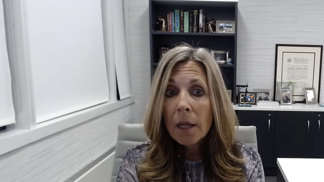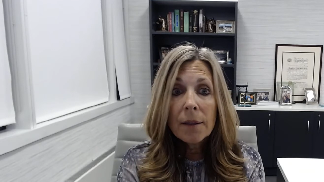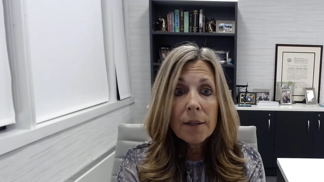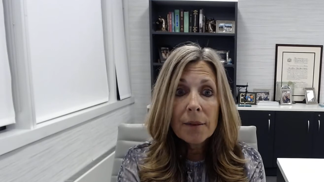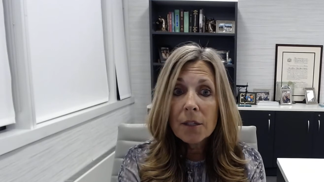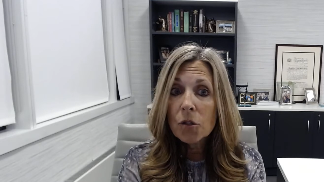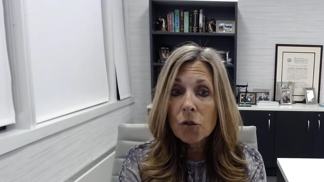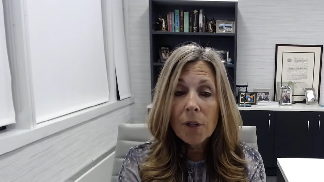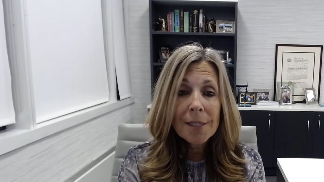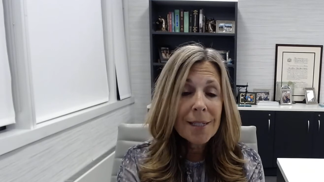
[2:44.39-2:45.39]
then this
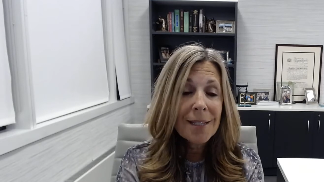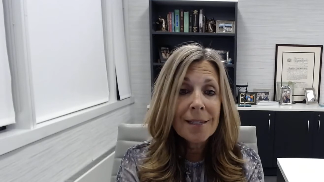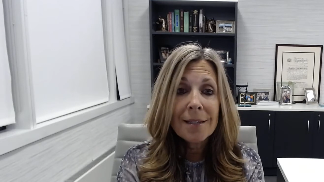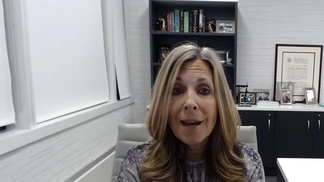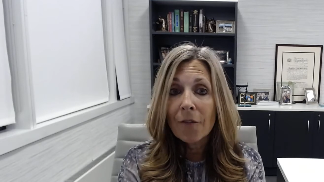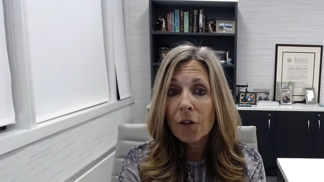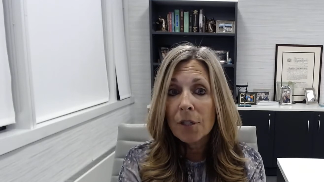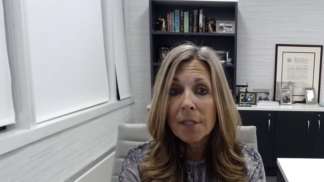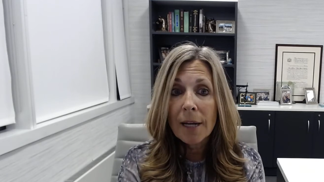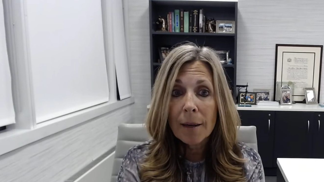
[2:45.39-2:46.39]
trust is never
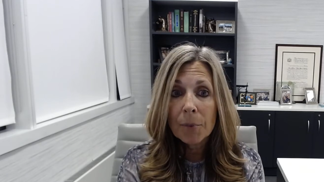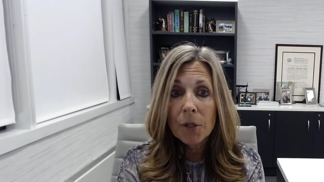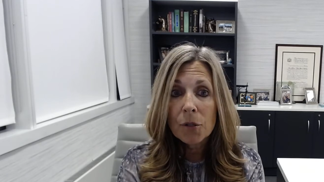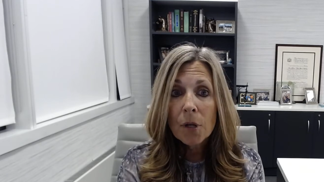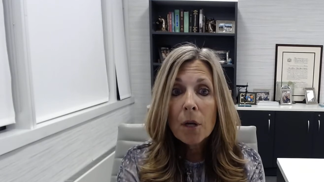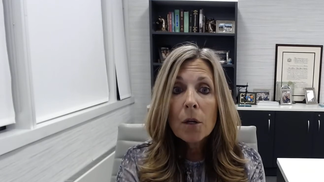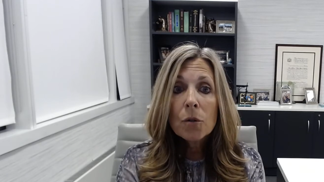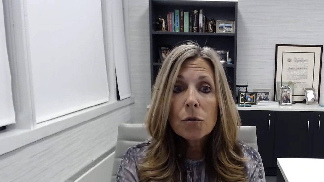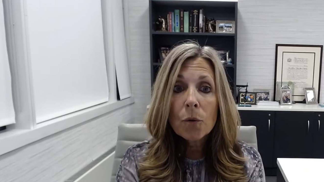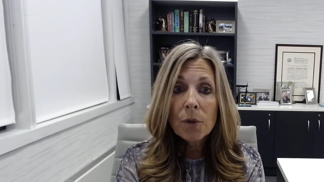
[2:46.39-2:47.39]
established.
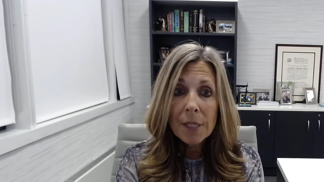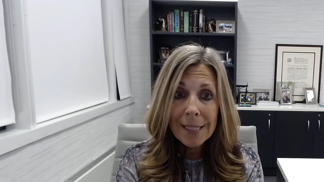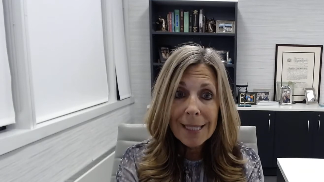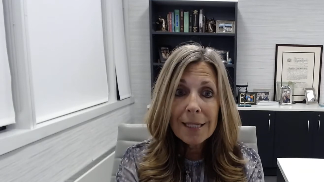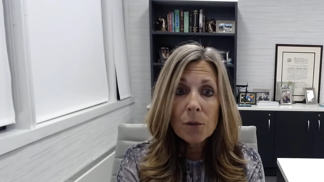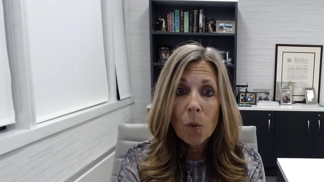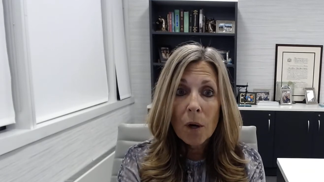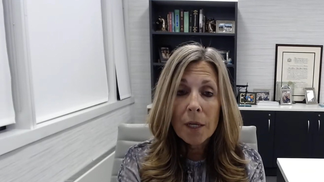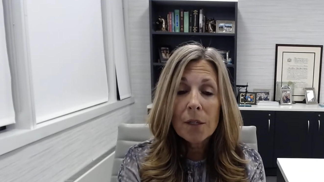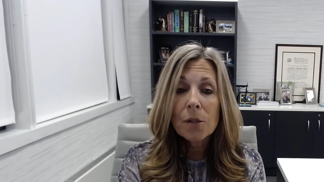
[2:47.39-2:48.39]
So this is
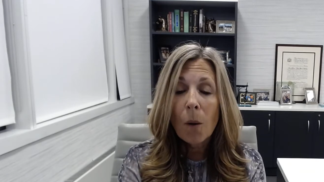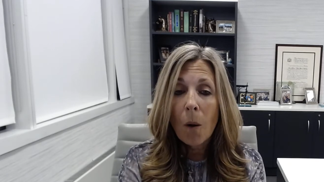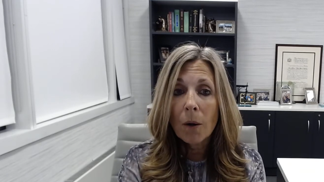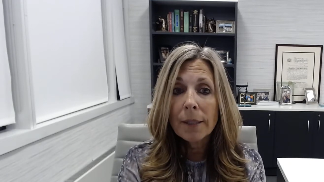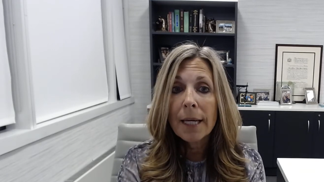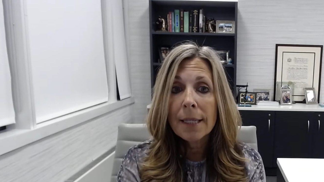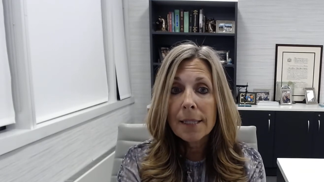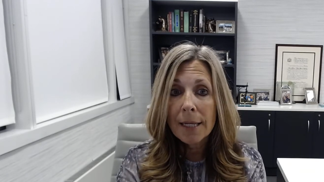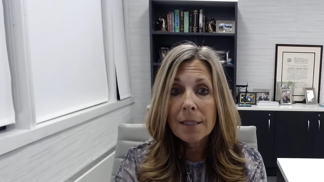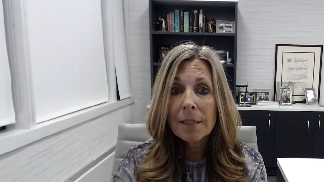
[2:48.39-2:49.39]
what is called a
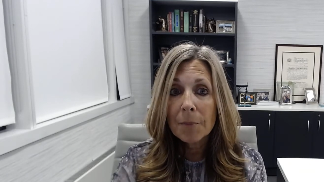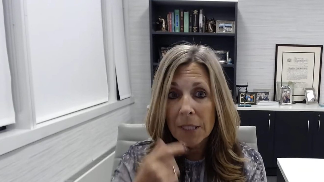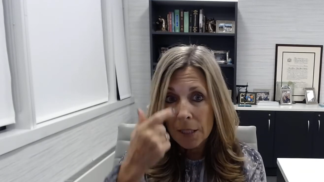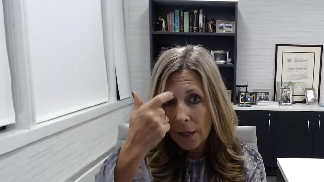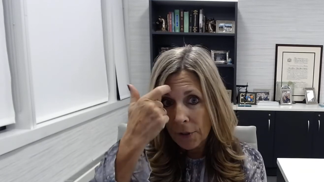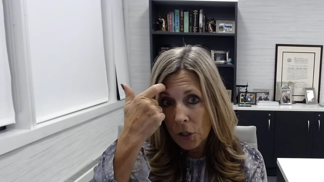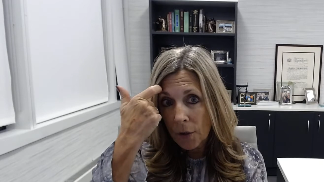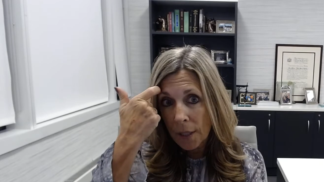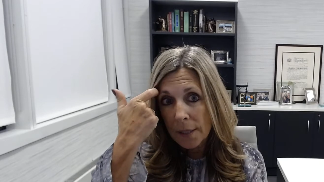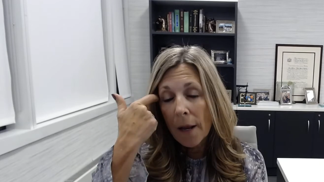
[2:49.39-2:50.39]
testamentary
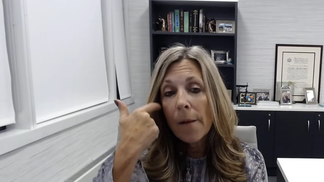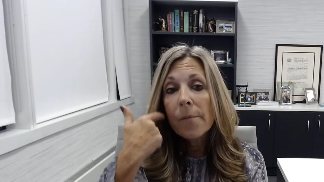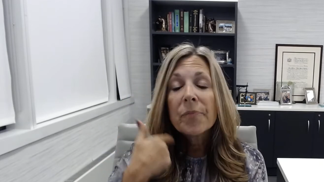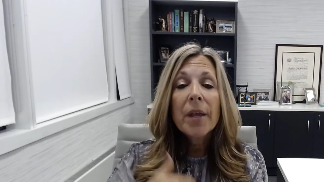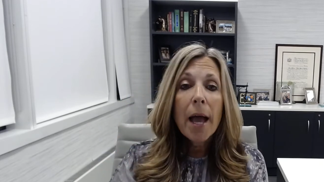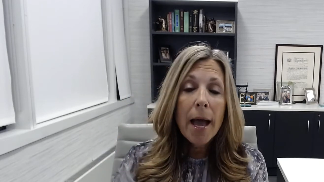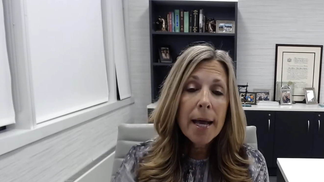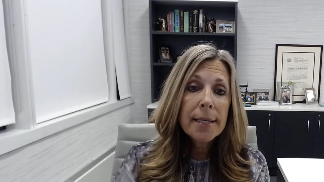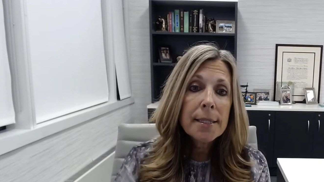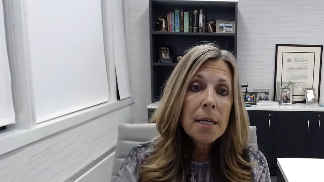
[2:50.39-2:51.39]
trust.
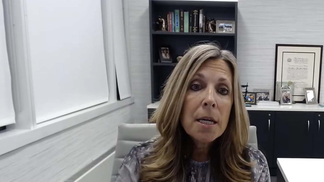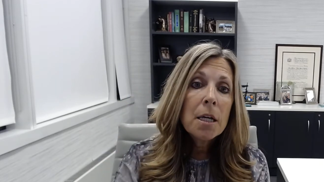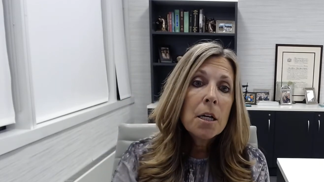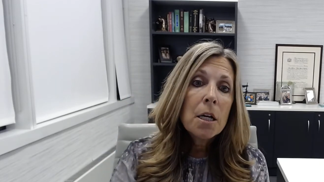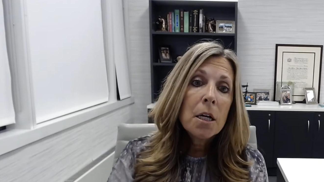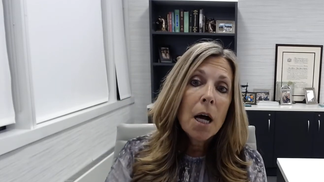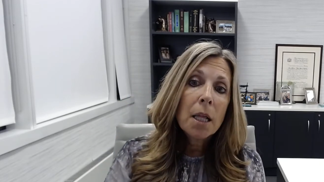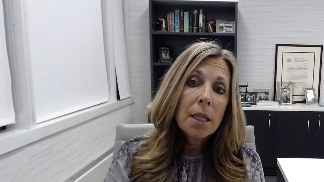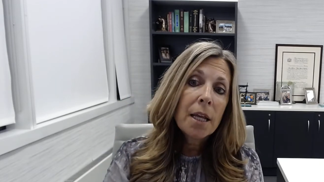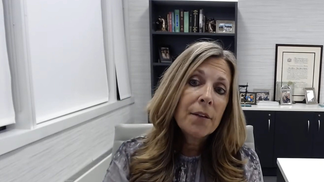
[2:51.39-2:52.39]
And a
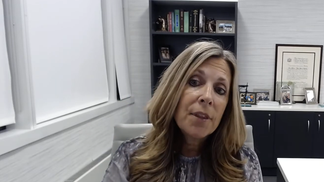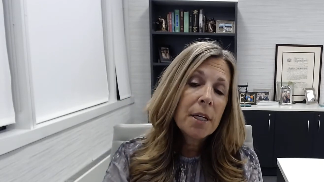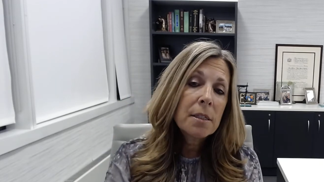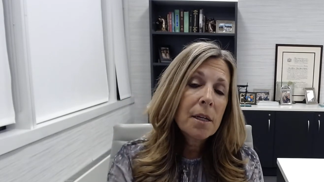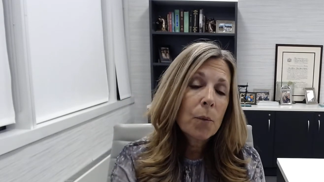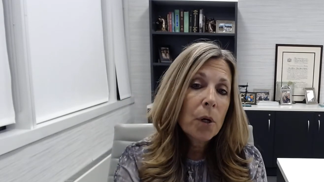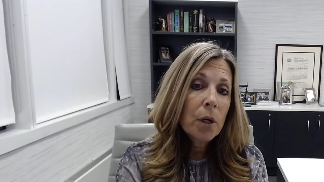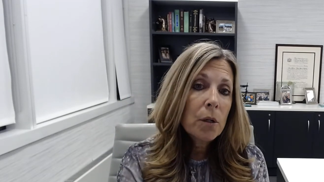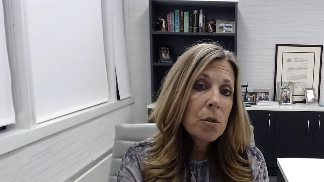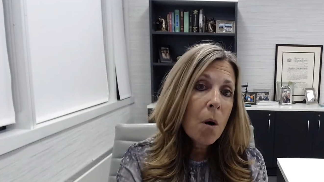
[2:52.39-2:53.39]
lot of things that we're
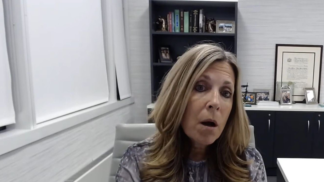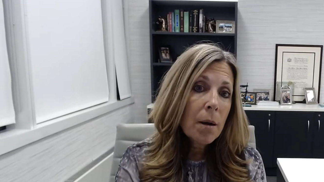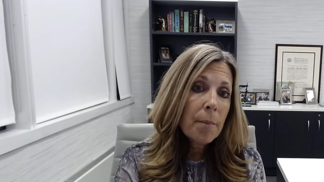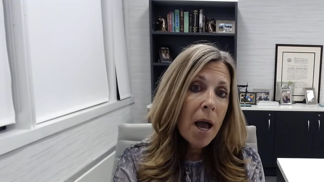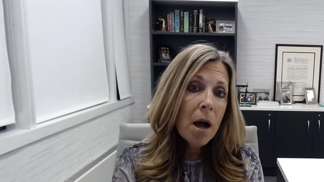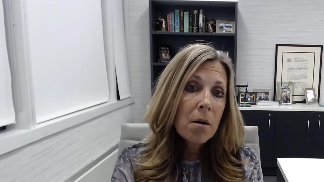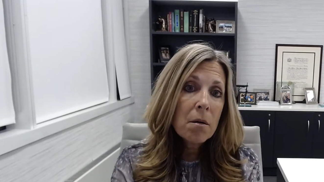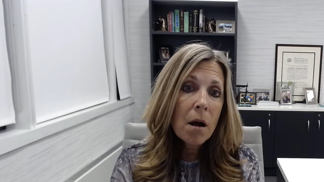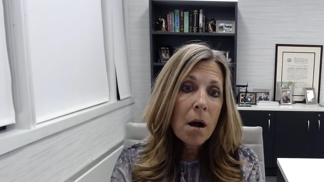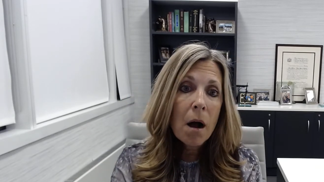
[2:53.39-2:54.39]
going to talk about
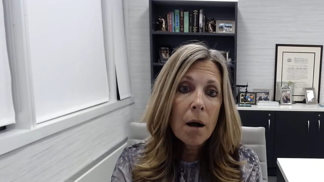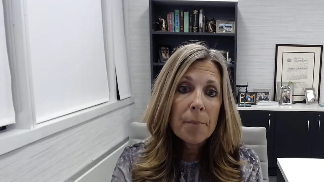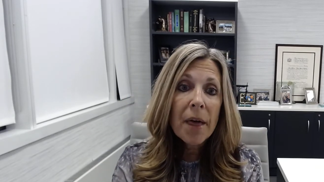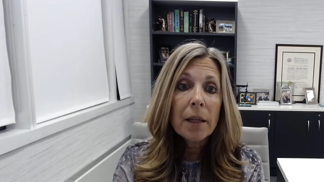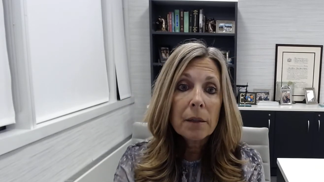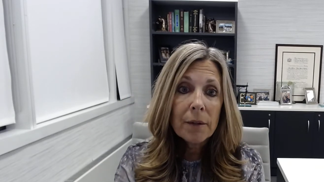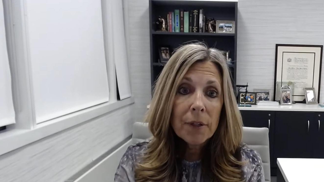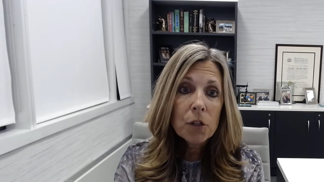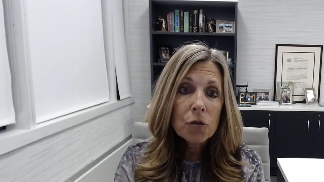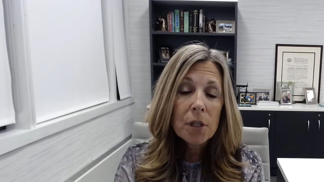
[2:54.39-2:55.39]
that
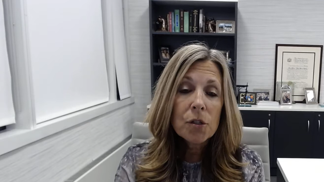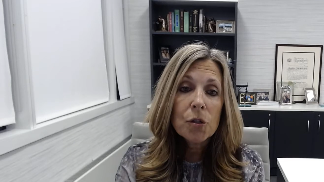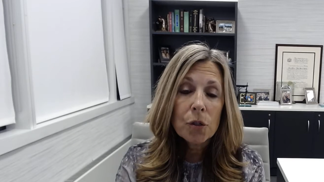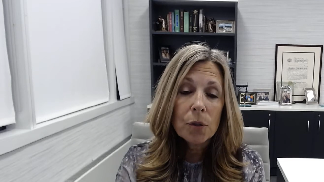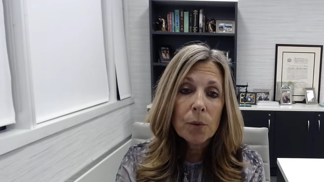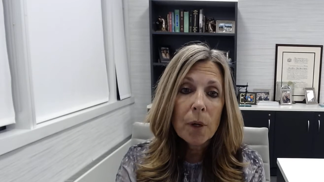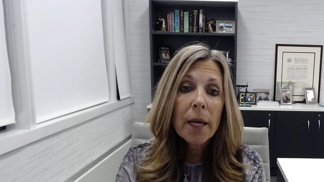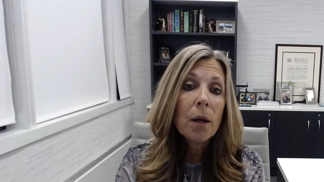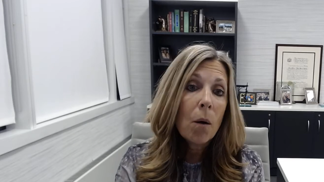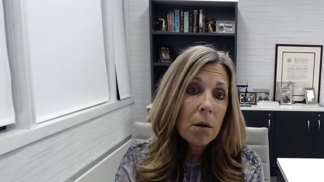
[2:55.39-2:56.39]
living trusts do
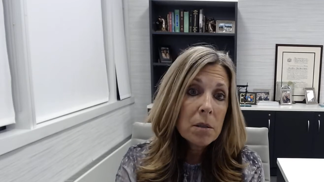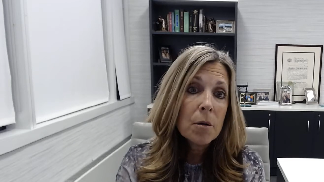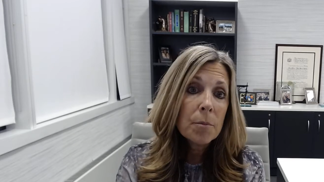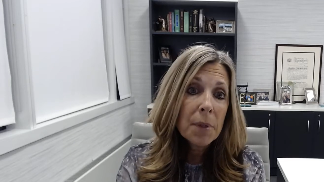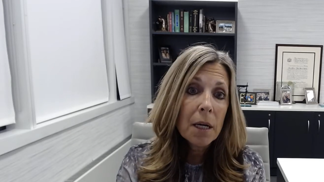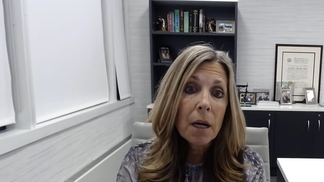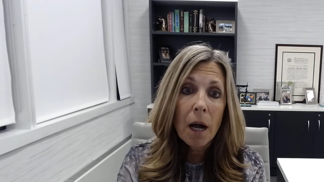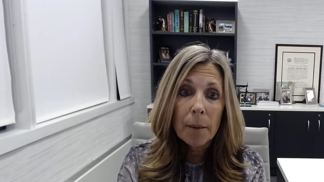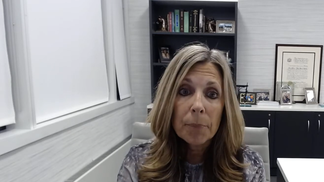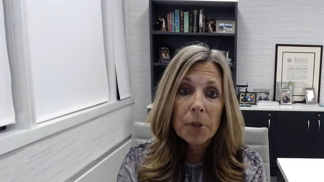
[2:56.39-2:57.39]
can also be
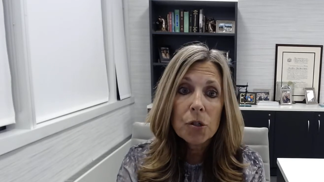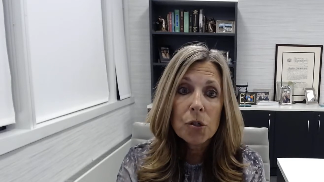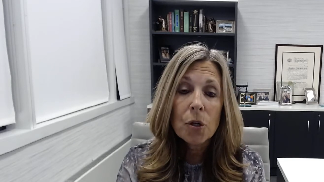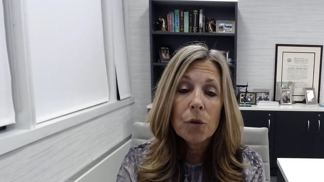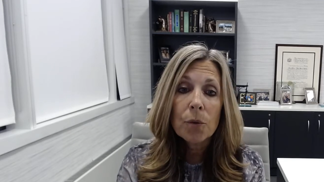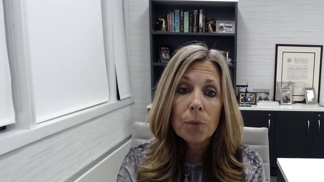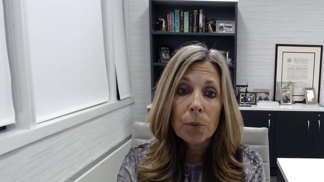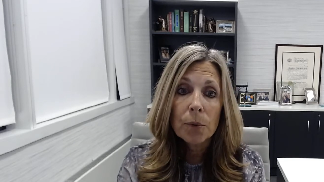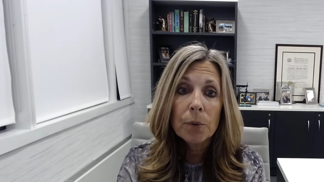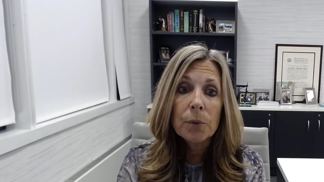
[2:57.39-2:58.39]
accomplished
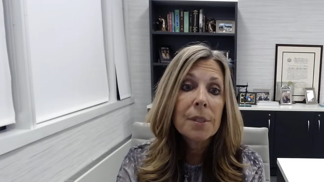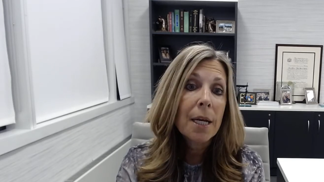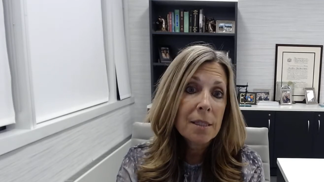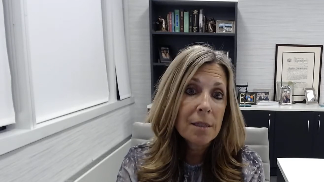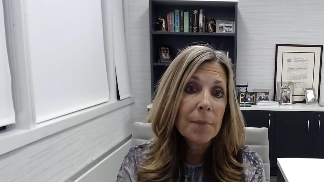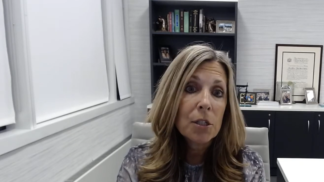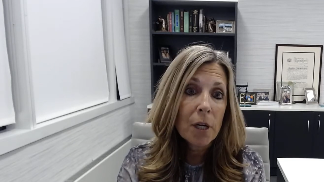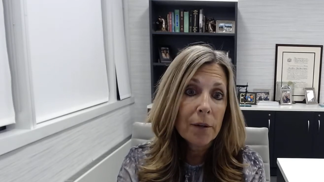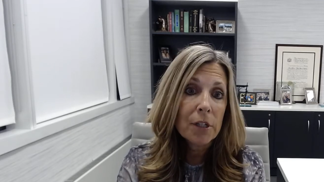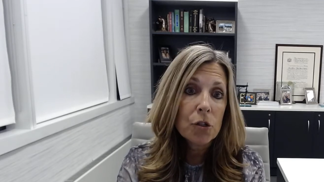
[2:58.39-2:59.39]
through
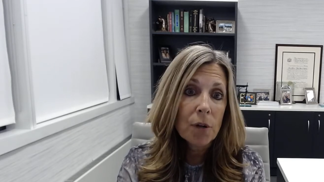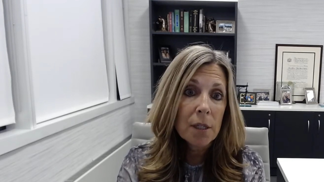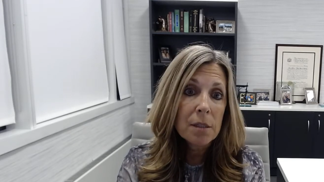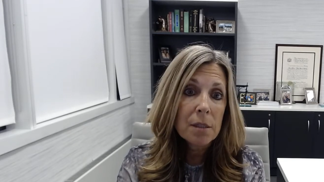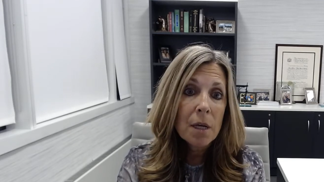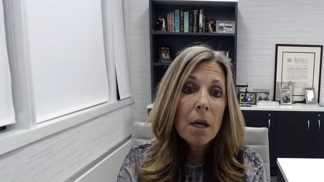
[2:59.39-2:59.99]
testamentary trusts,